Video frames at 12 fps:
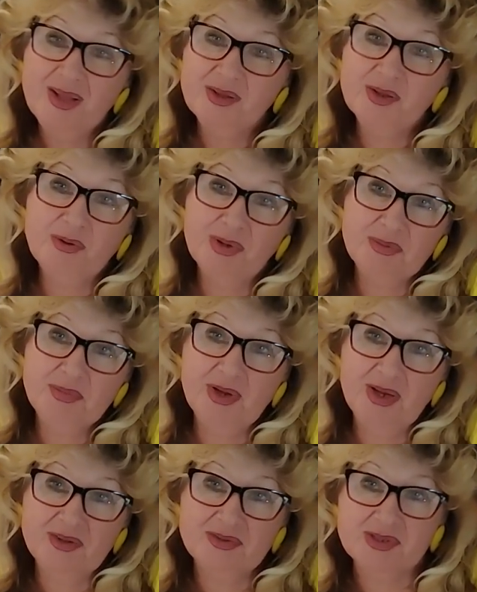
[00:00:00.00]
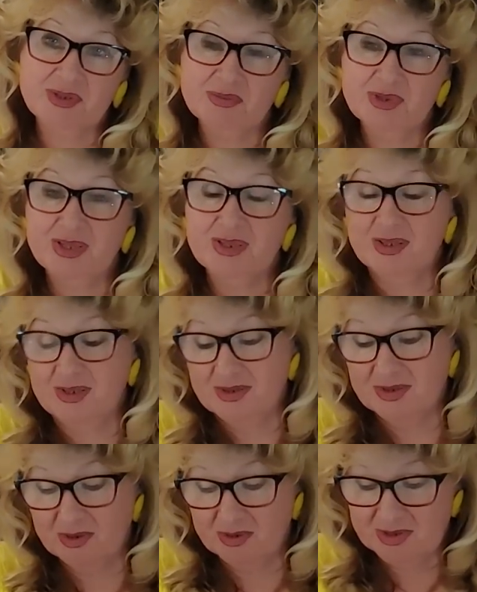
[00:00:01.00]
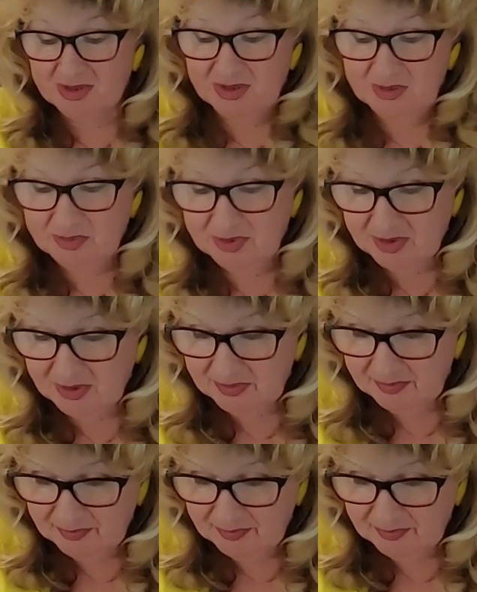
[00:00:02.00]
no one believes him that he is not sleeping.